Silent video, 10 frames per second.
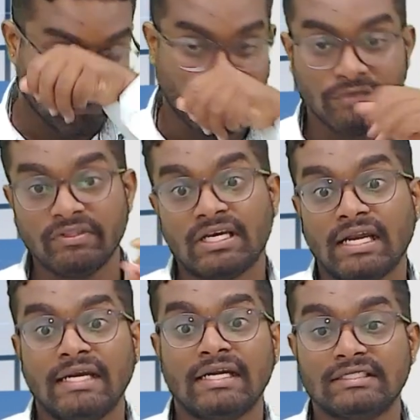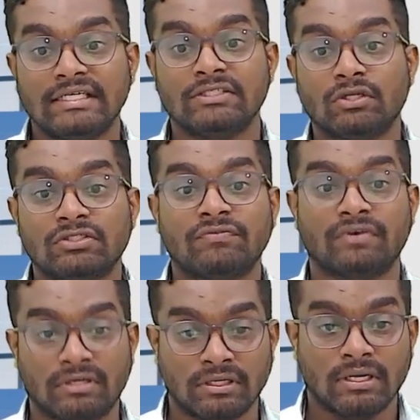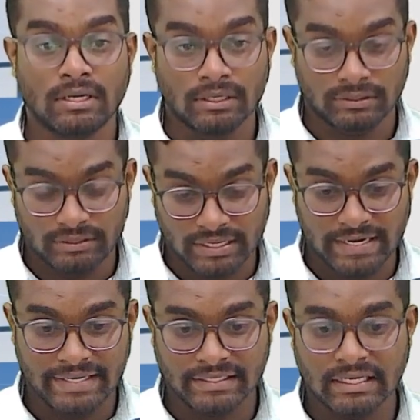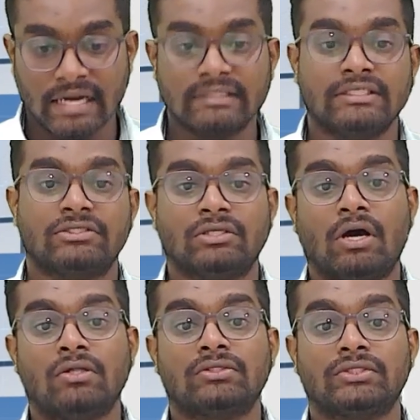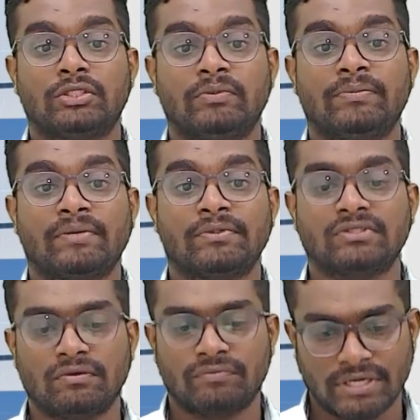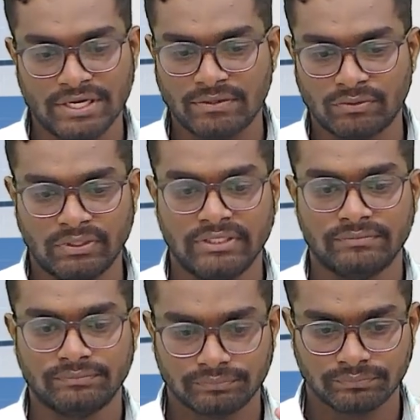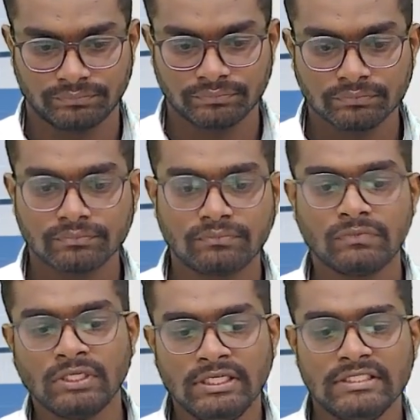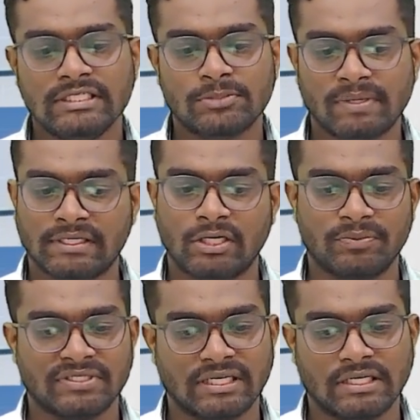the current asset is also for trading and this also should be purpose of trading only. It is expected to be settled